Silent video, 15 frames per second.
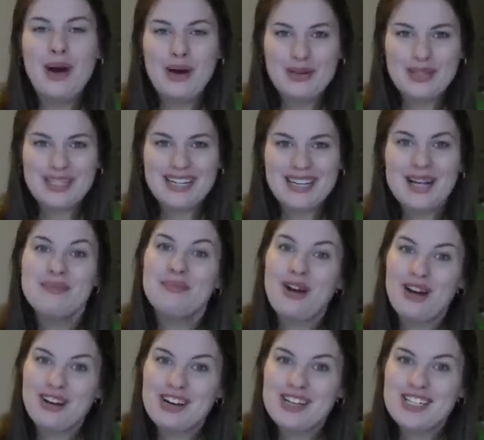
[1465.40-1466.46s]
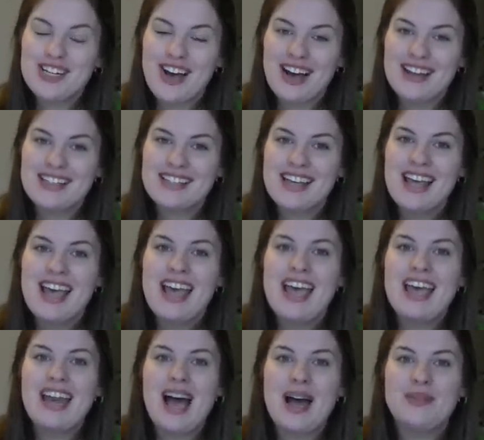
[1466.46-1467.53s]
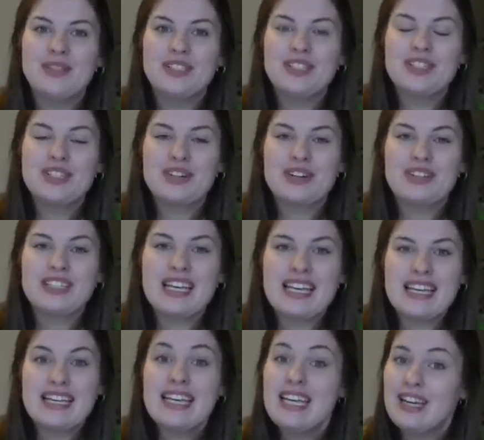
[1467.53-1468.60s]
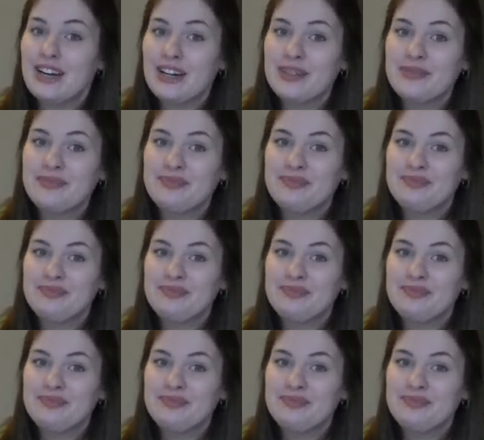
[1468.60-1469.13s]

posted a progress shot and I will insert it here